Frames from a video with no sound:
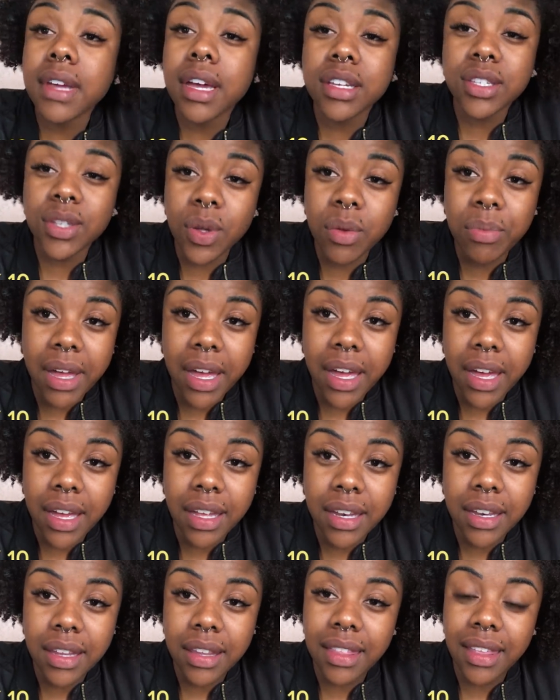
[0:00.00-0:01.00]
got so
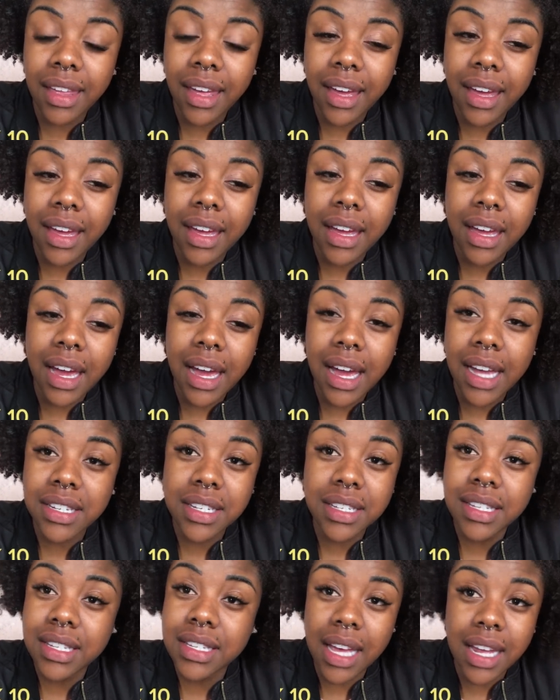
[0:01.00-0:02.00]
bad that I
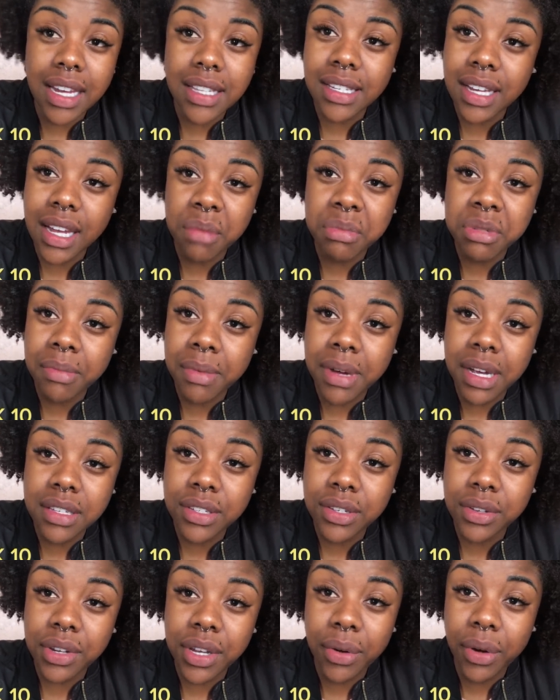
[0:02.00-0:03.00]
just decided to come to my
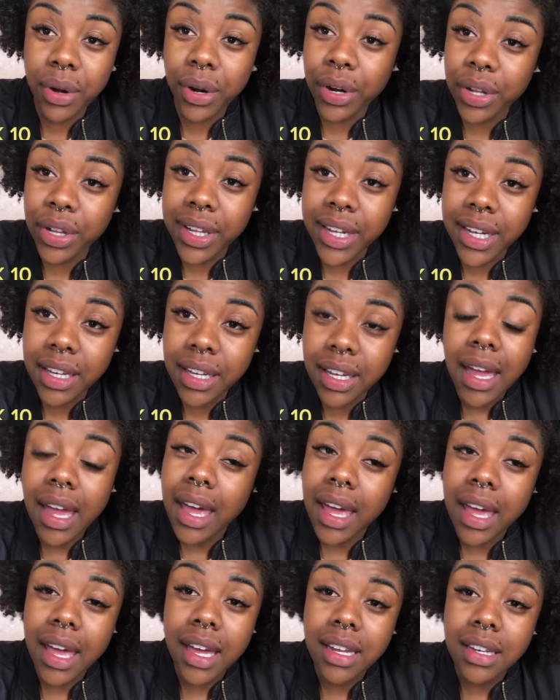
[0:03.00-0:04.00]
studio early
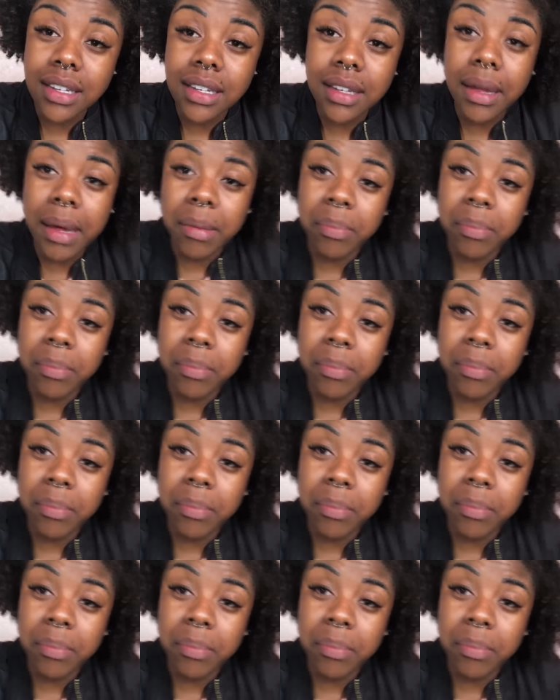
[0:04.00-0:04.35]
and